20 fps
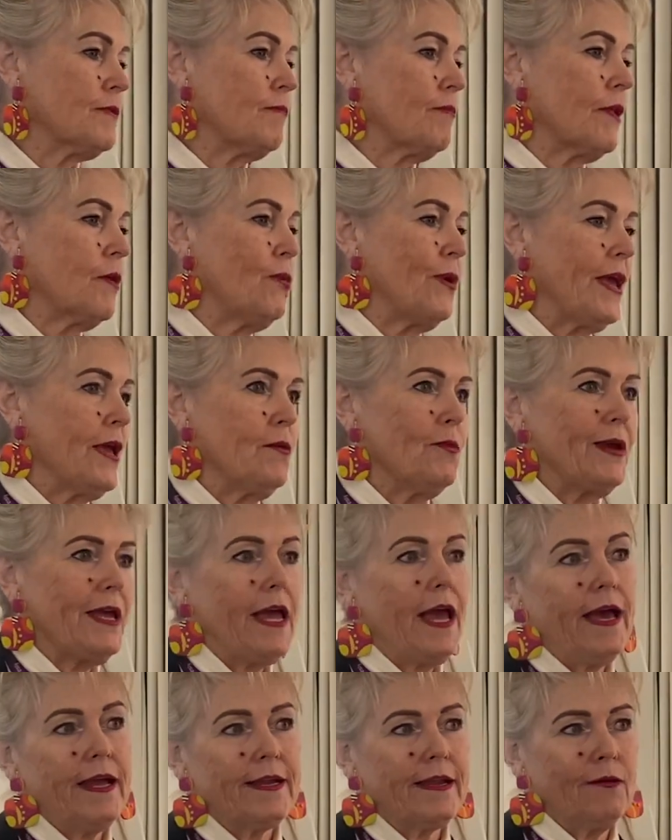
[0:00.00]
We
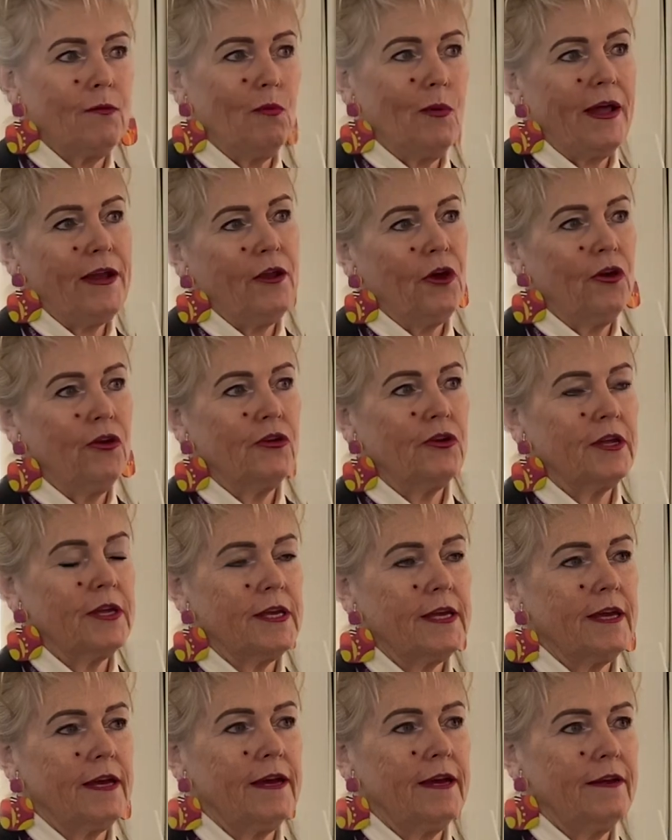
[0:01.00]
had one owner
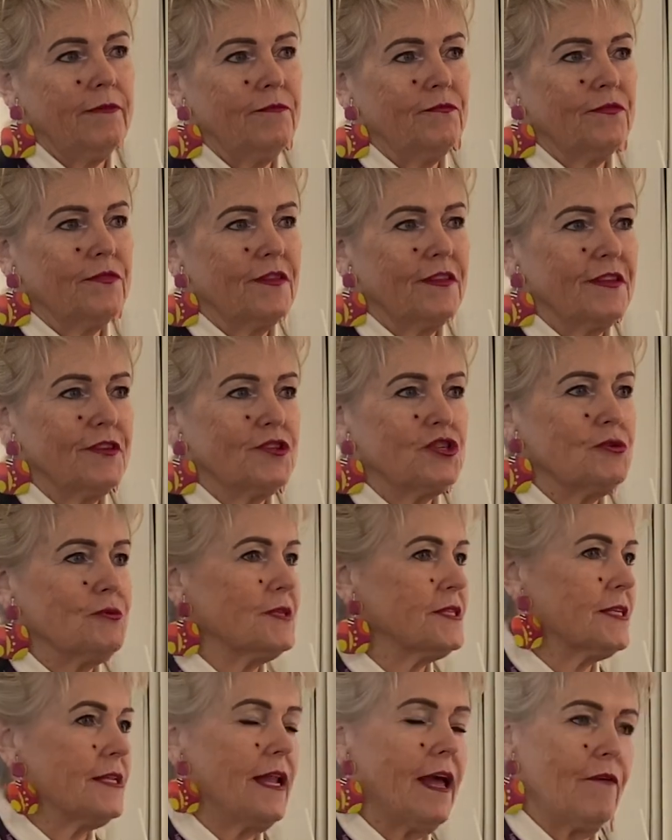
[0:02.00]
here. She
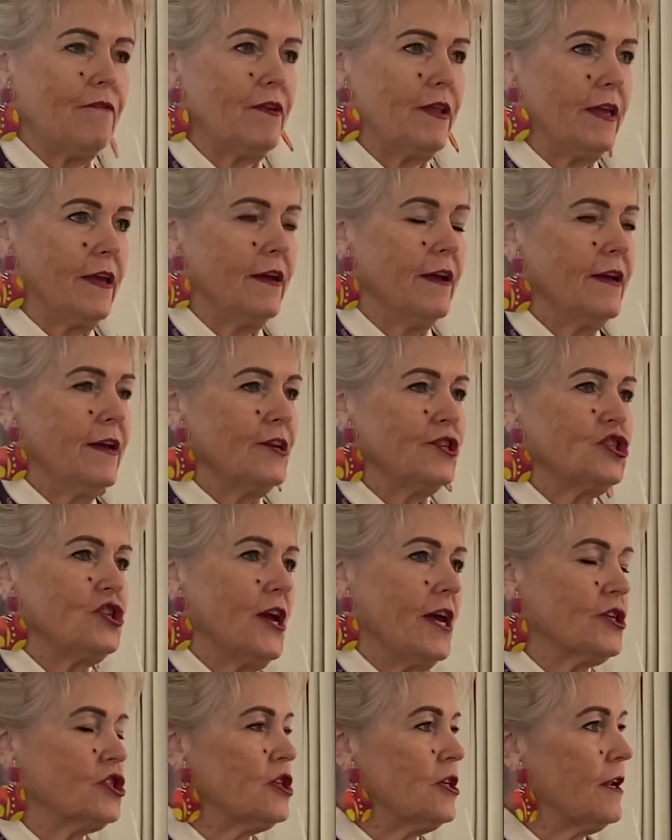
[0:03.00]
was lovely. She
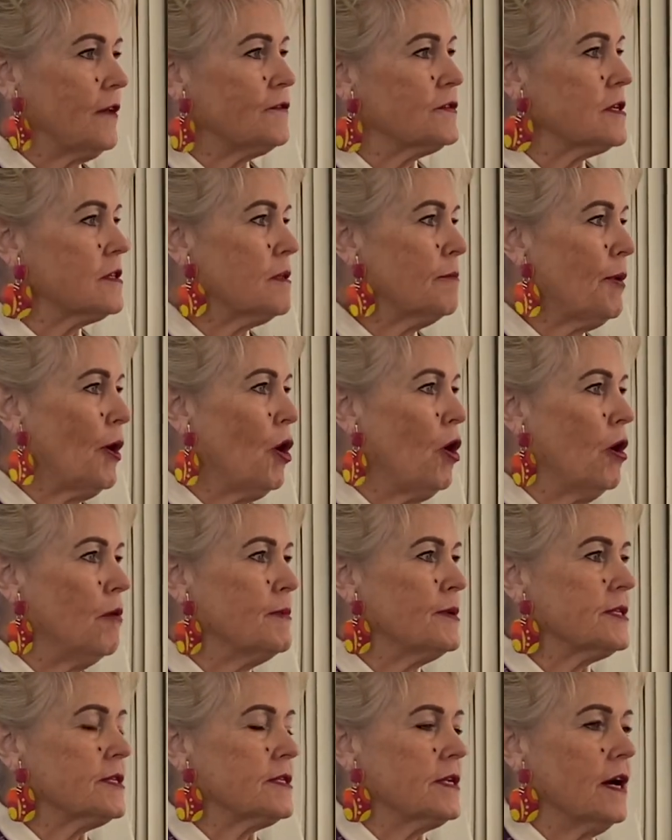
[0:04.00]
actually lives in the
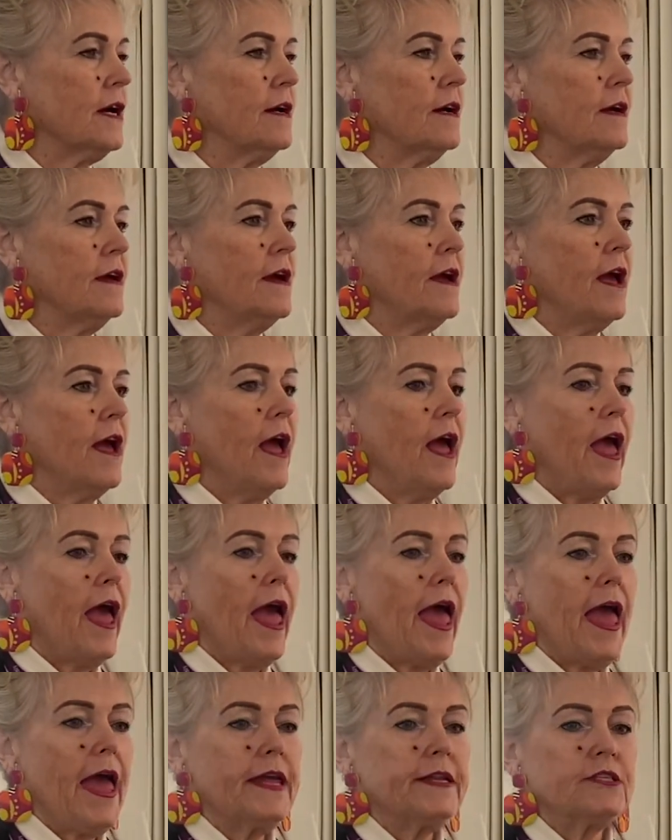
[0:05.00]
Bahamas now.
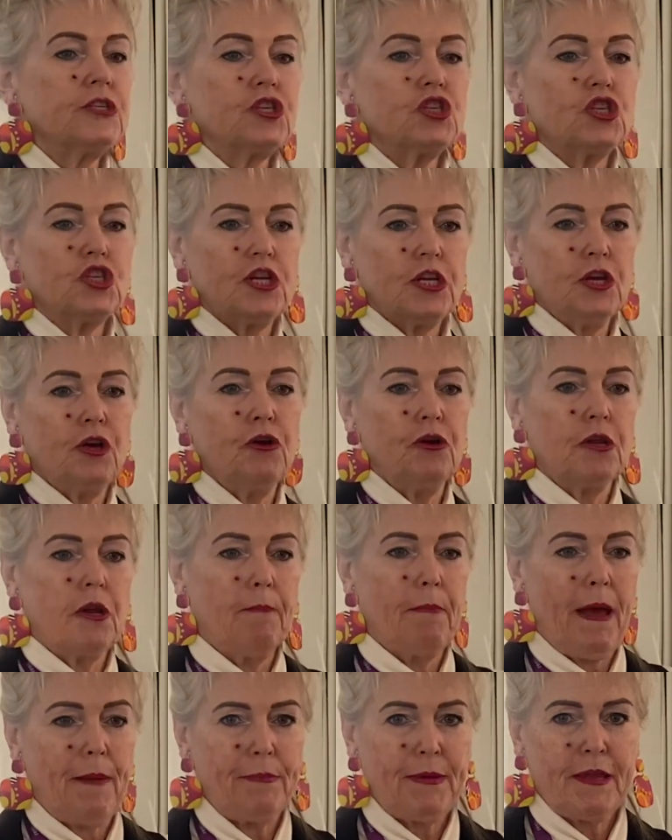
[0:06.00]
And she heard a
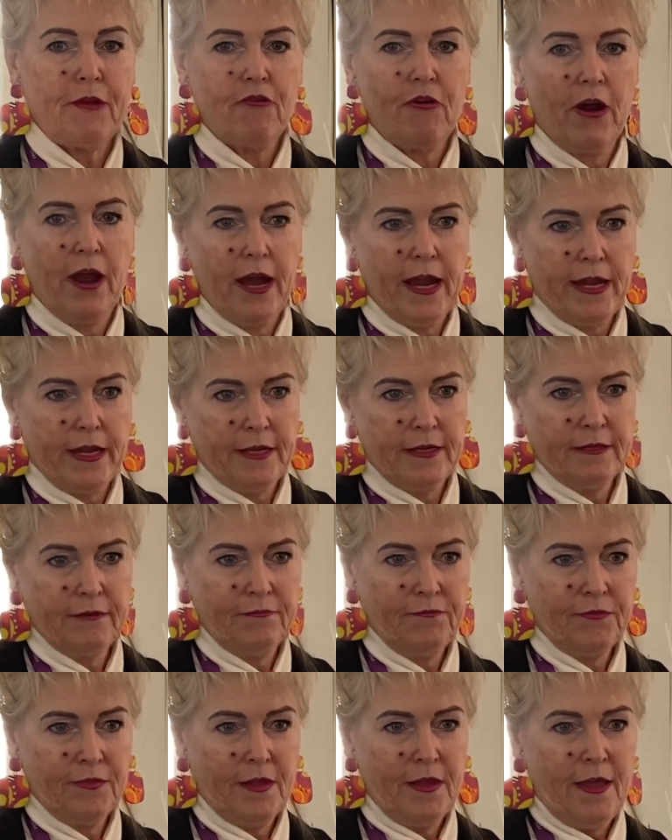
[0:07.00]
puppy crying.
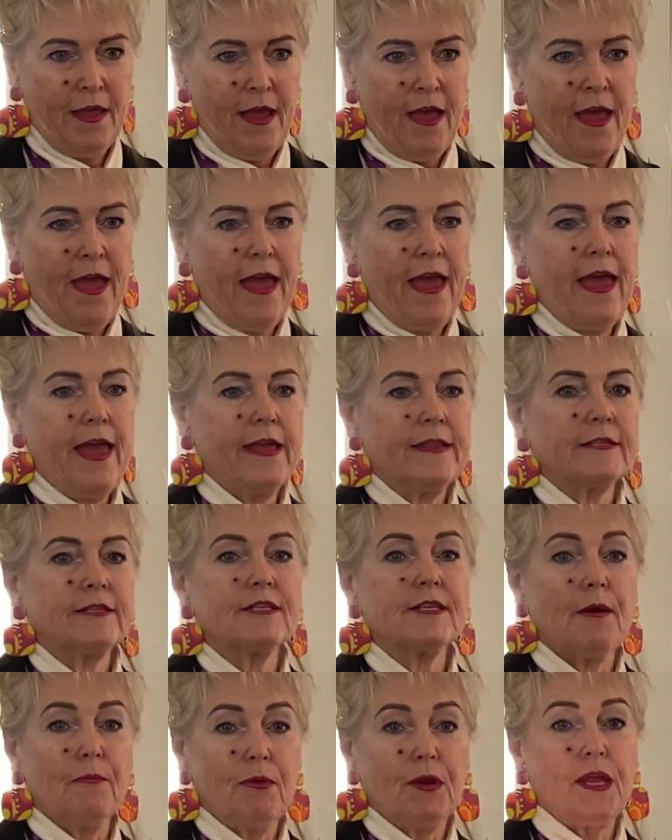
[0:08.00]
And
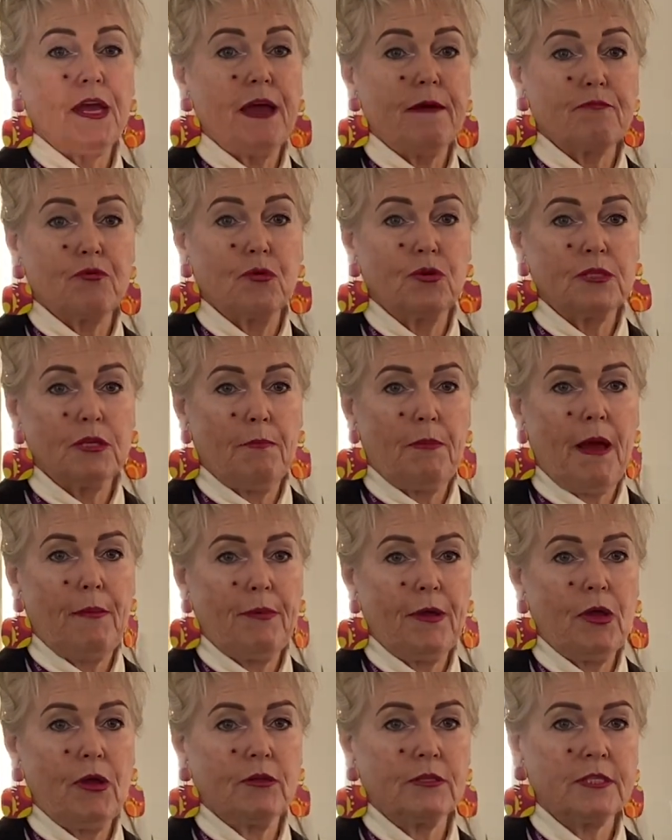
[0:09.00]
somebody had brought a
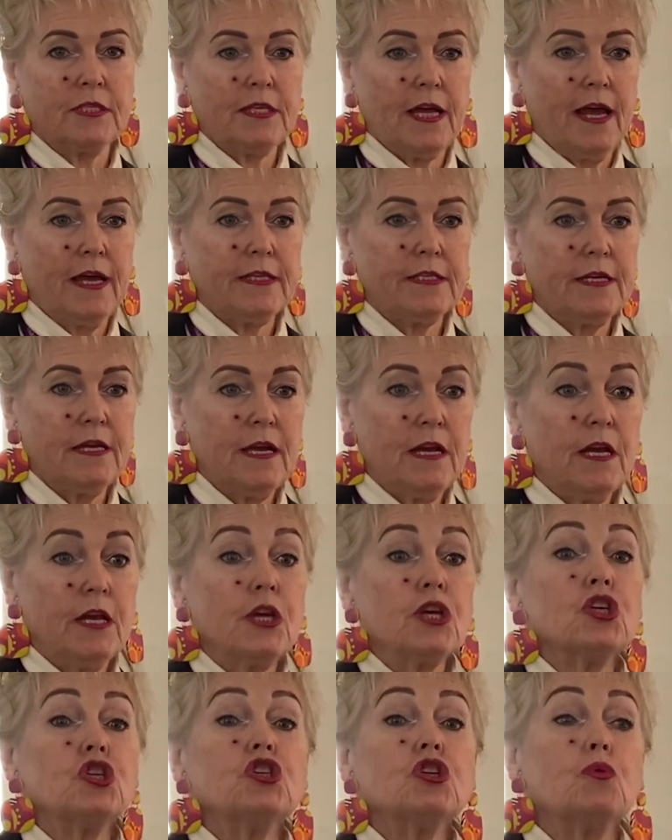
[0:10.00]
puppy on site.
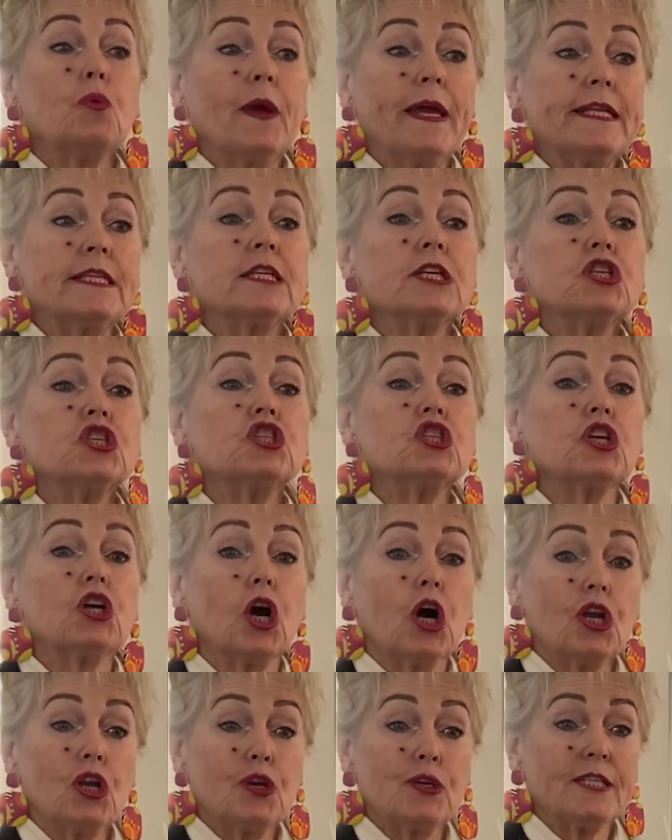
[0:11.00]
She went in, she
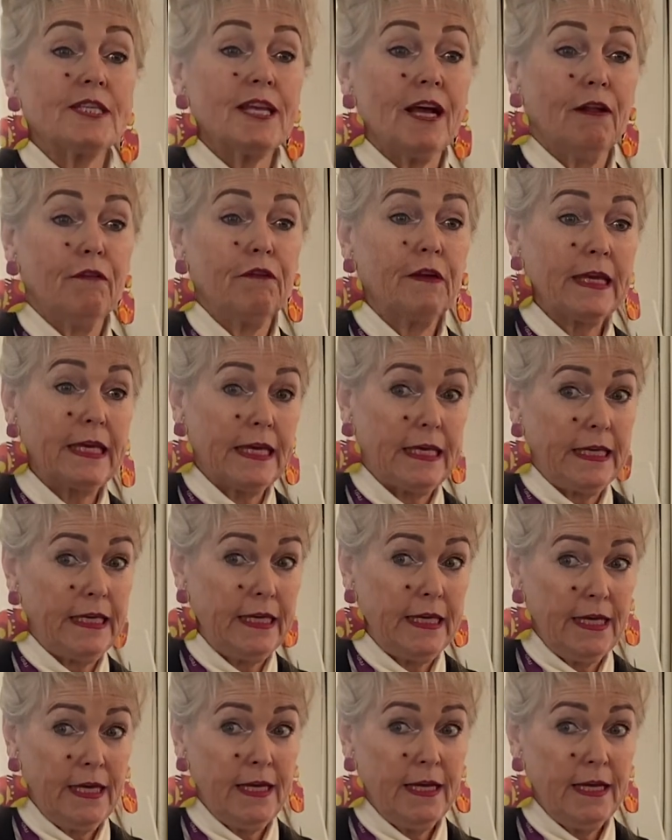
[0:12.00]
got herself a key.